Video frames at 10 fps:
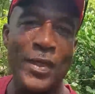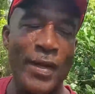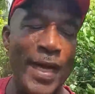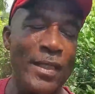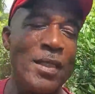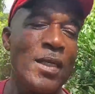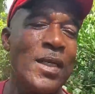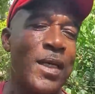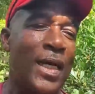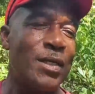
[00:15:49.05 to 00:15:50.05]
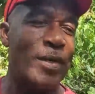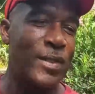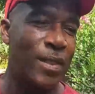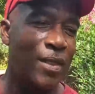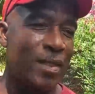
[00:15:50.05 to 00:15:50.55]
Right? And he
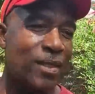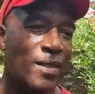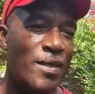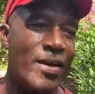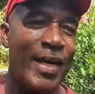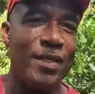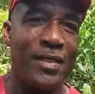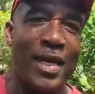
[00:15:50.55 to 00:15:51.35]
say, all right.